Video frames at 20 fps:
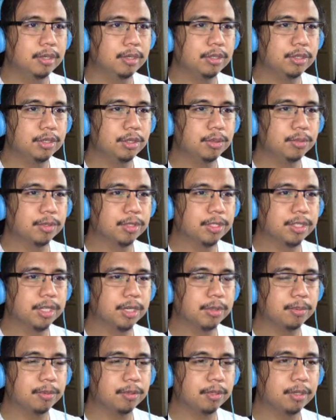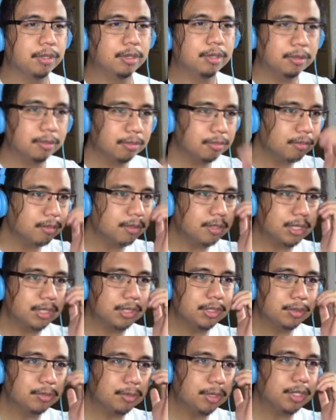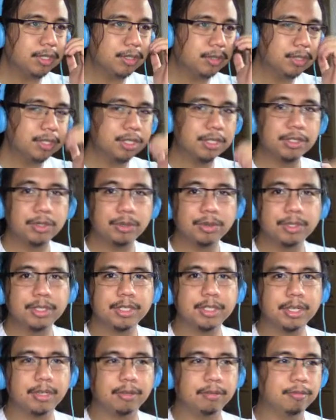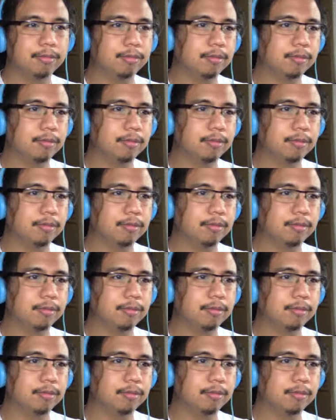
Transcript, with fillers: German Shepherd, you know, just to make sure she's always safe.